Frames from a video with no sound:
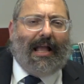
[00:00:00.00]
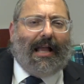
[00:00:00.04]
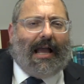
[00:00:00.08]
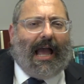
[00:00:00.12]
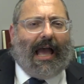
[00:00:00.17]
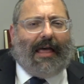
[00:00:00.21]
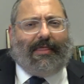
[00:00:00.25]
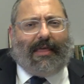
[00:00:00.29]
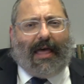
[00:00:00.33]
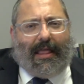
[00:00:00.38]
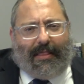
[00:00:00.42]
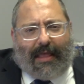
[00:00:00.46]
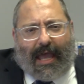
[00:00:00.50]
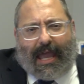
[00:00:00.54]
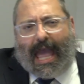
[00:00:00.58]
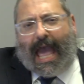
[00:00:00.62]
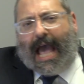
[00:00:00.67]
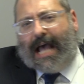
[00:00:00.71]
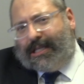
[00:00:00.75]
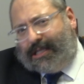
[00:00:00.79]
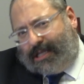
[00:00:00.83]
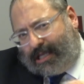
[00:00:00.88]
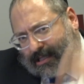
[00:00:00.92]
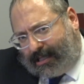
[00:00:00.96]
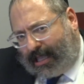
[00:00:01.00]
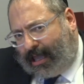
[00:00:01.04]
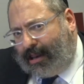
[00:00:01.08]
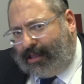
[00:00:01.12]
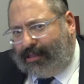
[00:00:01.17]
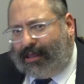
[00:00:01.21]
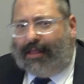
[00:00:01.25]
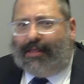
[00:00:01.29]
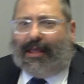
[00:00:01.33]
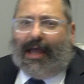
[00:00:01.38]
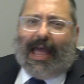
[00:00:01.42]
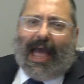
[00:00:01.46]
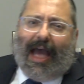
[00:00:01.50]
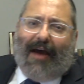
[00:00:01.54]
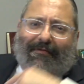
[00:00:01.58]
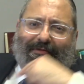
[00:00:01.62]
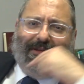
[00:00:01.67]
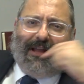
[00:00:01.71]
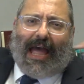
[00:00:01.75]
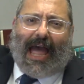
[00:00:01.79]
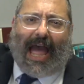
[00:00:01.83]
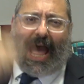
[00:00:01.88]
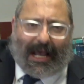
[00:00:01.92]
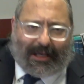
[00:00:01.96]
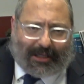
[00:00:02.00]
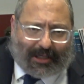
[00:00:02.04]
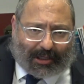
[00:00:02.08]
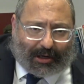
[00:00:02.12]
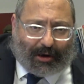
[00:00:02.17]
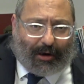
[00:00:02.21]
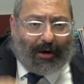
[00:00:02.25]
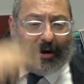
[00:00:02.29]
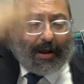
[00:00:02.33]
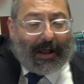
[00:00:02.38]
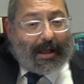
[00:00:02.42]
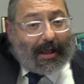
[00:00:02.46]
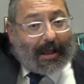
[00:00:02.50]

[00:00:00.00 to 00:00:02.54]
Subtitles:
and then they hesitate and then they have to ask her.